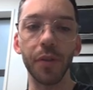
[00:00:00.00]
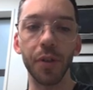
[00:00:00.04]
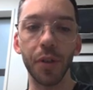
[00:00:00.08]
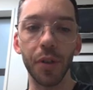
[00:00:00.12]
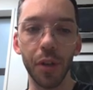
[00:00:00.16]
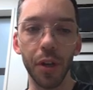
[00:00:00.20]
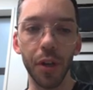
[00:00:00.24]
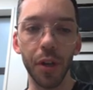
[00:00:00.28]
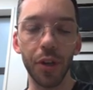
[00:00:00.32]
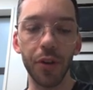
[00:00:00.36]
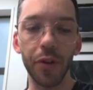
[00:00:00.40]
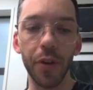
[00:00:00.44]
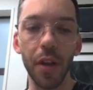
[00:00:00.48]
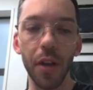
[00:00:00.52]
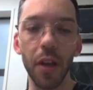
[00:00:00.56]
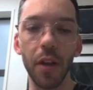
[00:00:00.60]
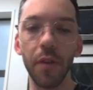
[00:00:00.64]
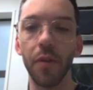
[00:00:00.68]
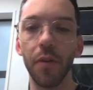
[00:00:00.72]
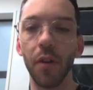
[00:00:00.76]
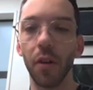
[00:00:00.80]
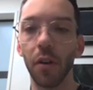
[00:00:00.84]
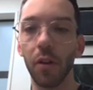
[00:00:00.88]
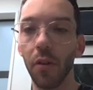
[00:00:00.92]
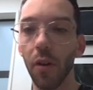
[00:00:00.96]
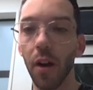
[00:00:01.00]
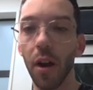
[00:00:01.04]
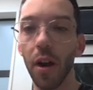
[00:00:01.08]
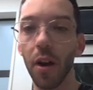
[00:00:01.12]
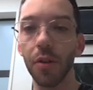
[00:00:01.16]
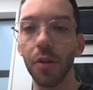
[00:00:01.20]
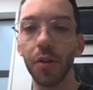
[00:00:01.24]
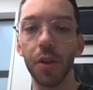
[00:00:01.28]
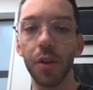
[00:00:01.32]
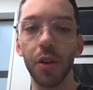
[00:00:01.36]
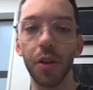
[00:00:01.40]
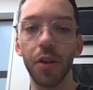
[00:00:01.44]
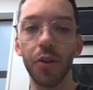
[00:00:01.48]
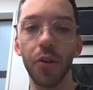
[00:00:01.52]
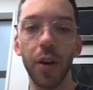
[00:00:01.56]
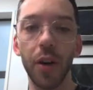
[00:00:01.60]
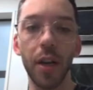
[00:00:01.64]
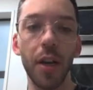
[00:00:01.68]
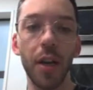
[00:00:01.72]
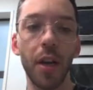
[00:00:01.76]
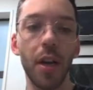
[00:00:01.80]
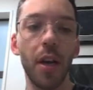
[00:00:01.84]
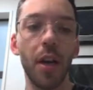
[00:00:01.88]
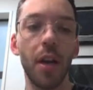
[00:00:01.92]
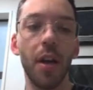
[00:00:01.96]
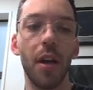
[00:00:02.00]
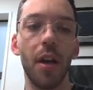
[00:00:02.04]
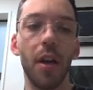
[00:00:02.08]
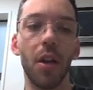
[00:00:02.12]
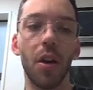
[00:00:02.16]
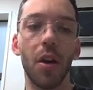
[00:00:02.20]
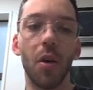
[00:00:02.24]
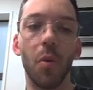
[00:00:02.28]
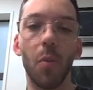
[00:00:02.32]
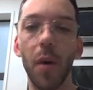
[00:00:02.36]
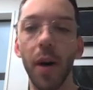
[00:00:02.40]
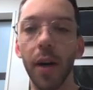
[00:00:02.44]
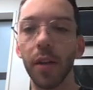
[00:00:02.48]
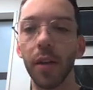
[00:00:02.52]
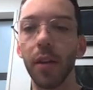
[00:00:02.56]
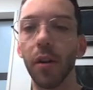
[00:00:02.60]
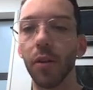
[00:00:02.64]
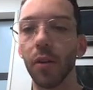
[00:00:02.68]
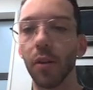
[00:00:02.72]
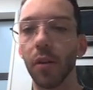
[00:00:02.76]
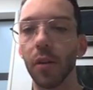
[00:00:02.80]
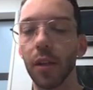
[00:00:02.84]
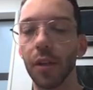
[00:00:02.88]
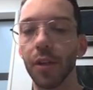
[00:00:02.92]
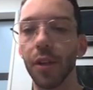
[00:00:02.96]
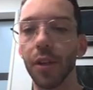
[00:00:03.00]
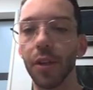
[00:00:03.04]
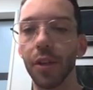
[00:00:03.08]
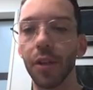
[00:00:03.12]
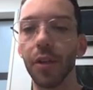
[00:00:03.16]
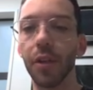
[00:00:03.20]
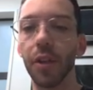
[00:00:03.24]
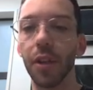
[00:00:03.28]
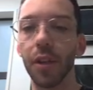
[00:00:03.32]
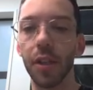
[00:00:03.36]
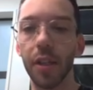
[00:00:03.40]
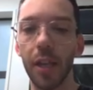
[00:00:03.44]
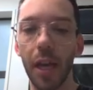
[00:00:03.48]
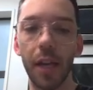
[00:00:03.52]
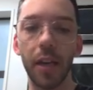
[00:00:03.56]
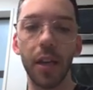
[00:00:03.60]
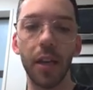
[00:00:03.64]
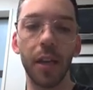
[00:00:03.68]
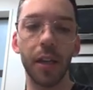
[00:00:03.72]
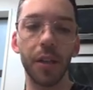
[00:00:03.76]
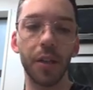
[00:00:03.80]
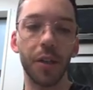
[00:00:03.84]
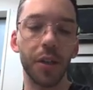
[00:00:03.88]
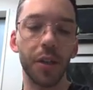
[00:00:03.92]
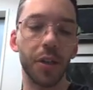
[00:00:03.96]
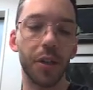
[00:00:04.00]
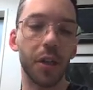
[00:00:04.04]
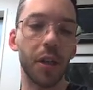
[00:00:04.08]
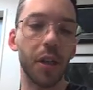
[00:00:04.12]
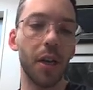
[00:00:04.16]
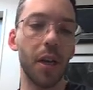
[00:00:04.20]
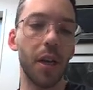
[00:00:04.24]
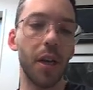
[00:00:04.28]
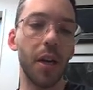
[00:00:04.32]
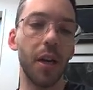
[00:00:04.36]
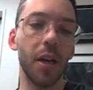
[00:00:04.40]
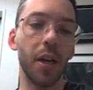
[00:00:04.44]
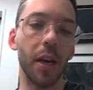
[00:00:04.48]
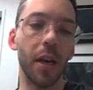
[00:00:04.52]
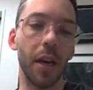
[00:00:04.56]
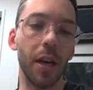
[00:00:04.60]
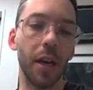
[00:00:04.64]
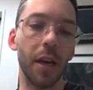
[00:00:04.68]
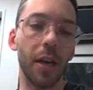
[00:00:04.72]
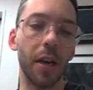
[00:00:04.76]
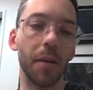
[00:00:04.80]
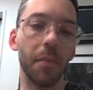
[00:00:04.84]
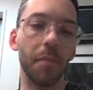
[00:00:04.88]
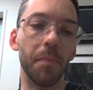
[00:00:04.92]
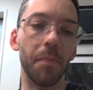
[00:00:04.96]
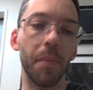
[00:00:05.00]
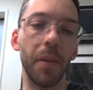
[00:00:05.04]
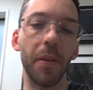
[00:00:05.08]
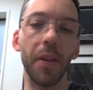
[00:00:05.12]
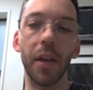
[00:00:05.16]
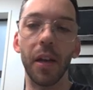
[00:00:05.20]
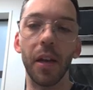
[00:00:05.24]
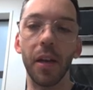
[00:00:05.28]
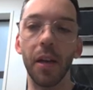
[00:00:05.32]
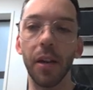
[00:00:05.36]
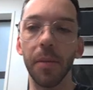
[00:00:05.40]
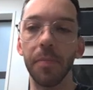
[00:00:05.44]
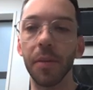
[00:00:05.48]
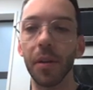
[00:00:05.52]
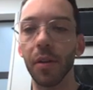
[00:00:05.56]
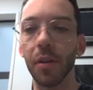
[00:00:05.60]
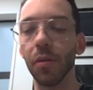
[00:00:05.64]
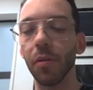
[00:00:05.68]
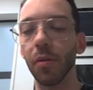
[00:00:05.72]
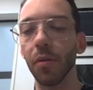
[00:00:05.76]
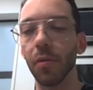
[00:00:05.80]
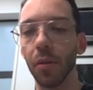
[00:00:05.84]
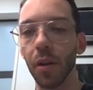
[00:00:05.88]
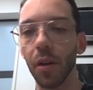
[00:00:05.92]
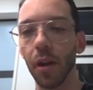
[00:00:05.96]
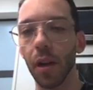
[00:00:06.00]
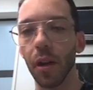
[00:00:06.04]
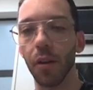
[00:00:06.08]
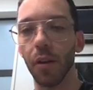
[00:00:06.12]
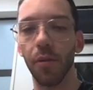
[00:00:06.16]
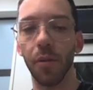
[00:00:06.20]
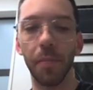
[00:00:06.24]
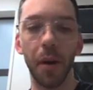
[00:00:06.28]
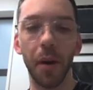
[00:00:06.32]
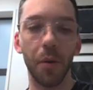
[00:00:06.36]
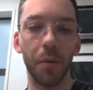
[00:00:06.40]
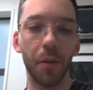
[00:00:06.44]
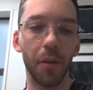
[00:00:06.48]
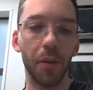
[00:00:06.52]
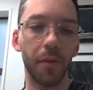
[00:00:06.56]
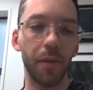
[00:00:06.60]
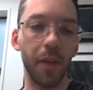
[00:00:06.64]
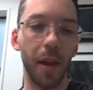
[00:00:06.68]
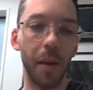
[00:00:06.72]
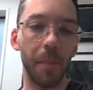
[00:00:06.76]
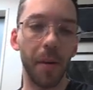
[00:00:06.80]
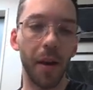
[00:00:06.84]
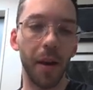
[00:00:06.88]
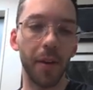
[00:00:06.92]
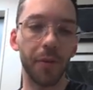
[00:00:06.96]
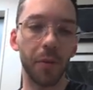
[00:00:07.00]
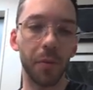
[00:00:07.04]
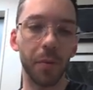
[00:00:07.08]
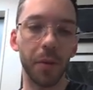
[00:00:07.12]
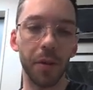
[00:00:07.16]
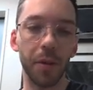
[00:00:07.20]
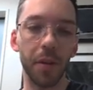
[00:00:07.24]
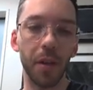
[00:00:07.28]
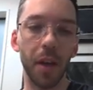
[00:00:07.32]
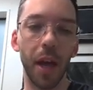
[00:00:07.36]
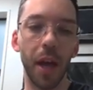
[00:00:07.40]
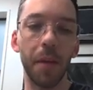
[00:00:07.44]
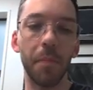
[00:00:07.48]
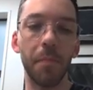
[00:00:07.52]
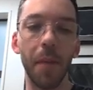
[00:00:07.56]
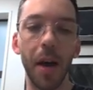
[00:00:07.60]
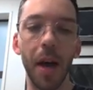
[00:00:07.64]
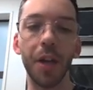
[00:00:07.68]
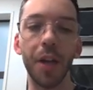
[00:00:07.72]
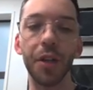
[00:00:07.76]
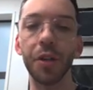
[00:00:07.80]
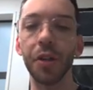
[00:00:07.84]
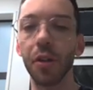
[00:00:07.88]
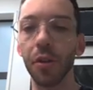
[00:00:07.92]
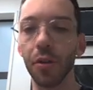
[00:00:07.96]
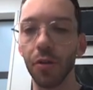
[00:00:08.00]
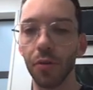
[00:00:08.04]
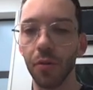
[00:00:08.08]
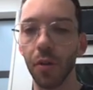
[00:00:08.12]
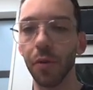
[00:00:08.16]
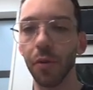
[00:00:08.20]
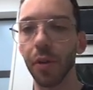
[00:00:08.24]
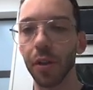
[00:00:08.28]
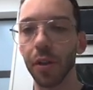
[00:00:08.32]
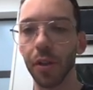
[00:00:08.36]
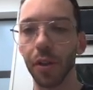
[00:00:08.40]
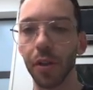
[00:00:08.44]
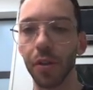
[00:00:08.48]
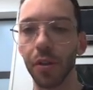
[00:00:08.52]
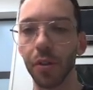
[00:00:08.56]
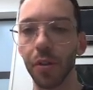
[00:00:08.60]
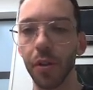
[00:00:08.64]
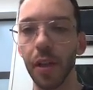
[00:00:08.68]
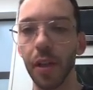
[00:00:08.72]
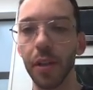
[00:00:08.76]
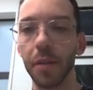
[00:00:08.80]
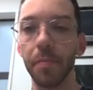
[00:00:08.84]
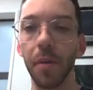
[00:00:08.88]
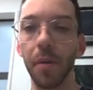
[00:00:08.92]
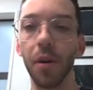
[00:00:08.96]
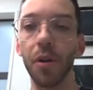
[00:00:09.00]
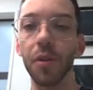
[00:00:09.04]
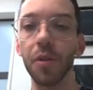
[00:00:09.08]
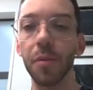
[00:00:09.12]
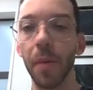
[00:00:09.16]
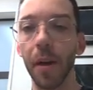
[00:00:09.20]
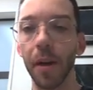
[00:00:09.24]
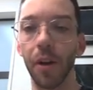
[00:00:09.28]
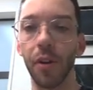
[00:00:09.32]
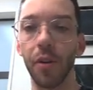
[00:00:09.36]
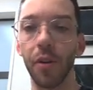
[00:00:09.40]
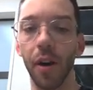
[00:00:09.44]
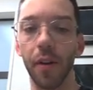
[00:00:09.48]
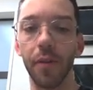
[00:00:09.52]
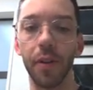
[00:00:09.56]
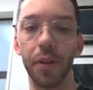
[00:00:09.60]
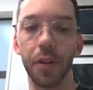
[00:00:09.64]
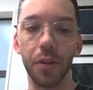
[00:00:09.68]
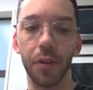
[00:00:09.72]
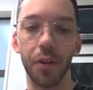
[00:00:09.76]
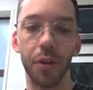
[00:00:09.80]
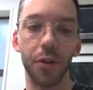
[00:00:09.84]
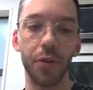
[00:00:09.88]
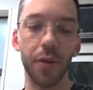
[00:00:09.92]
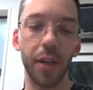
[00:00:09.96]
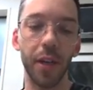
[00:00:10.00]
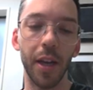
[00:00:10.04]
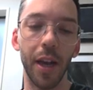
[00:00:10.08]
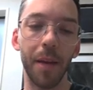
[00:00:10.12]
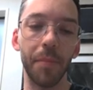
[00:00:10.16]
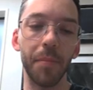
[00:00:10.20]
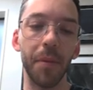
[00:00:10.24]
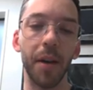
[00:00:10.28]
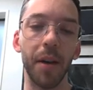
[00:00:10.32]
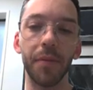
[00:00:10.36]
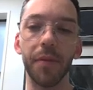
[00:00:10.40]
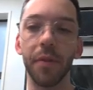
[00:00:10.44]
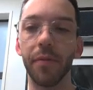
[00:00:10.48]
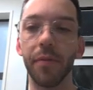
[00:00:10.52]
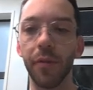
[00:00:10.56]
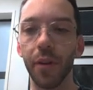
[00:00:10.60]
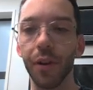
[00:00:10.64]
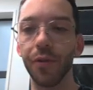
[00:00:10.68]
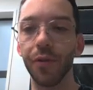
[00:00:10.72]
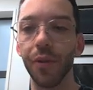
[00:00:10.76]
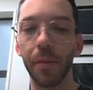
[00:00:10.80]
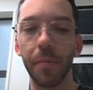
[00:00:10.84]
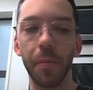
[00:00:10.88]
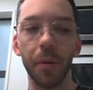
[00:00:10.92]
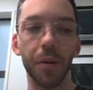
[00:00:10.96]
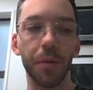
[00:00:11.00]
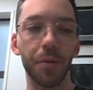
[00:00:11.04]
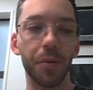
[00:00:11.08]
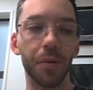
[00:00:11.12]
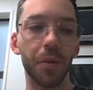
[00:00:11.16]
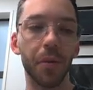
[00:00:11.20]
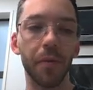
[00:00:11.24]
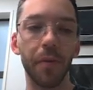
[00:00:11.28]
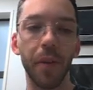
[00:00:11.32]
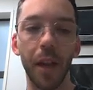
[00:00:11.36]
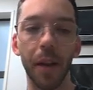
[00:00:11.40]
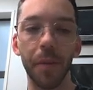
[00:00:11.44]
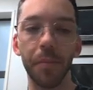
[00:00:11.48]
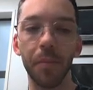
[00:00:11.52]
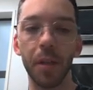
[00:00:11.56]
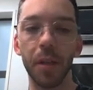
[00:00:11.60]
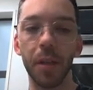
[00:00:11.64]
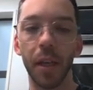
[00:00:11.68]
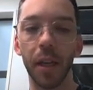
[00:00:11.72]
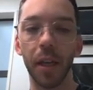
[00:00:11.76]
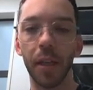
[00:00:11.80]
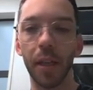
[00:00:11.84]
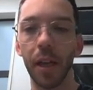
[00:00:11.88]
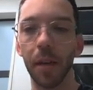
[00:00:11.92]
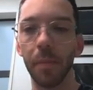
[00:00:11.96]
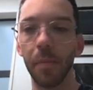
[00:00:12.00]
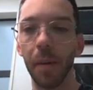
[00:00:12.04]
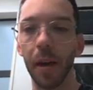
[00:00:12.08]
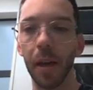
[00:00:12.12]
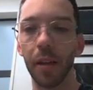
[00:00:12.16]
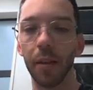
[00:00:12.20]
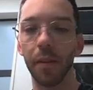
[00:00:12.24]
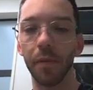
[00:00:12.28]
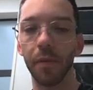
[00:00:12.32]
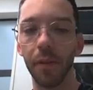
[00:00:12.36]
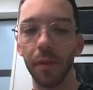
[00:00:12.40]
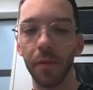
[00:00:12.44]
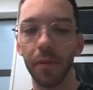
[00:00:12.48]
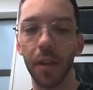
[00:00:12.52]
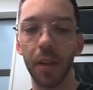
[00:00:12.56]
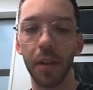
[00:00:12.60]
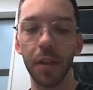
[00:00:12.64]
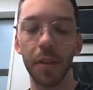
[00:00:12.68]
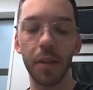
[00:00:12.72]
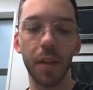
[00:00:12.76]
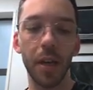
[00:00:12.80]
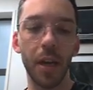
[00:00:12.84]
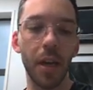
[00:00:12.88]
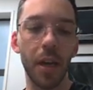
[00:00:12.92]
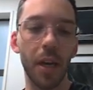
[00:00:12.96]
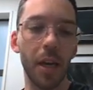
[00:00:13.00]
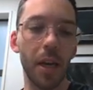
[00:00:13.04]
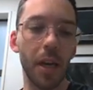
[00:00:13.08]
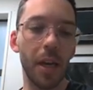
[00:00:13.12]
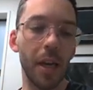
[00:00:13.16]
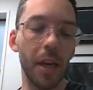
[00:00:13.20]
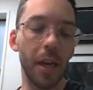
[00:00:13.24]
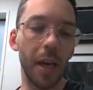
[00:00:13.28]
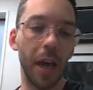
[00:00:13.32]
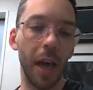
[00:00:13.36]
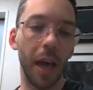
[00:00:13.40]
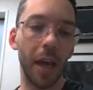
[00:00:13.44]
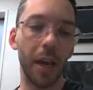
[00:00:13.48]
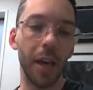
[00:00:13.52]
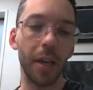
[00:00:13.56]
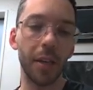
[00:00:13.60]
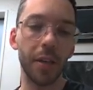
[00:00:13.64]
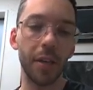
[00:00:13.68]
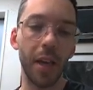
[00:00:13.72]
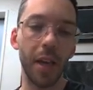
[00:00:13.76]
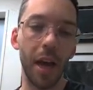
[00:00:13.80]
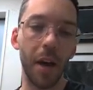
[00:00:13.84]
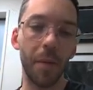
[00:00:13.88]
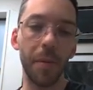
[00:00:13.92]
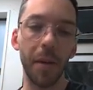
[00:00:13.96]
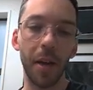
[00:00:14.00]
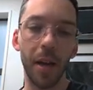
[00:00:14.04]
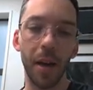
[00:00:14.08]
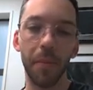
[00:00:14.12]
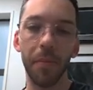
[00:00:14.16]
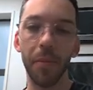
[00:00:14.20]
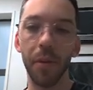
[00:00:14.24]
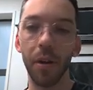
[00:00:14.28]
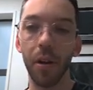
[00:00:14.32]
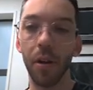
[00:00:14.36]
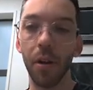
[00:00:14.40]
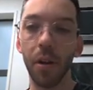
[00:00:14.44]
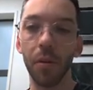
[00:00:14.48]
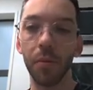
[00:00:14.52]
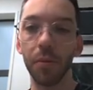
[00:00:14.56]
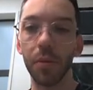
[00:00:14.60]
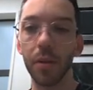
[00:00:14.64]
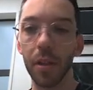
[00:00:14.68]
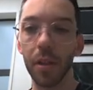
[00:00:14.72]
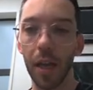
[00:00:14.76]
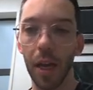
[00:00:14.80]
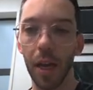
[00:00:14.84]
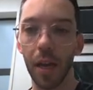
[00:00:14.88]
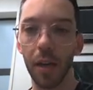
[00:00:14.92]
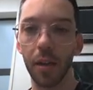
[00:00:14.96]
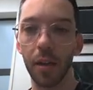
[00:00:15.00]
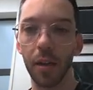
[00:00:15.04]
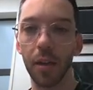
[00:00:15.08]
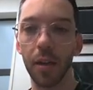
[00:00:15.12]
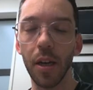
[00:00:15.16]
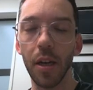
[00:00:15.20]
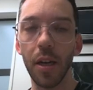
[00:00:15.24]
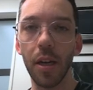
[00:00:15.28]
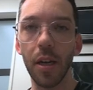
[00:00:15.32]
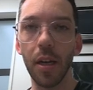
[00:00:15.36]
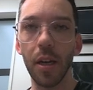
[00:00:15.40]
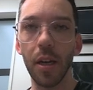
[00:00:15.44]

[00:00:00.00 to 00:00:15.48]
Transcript: for surgery? You've got cryosurgery. You've got wide local excision, your standard excision, be that elliptical or you're going to repair it with a flap afterwards, and margin controlled excision. So that's Mohs Micrographic Surgery, named after Frederick Mohs, who developed the technique back in the 50s and has now become the gold standard